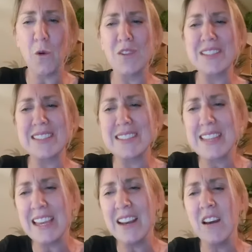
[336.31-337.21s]
or the
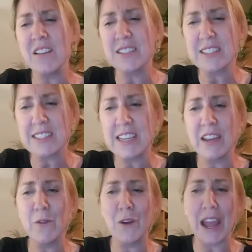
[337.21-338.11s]

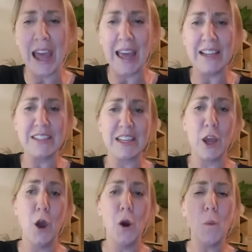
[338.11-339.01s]
skin-on-skin reality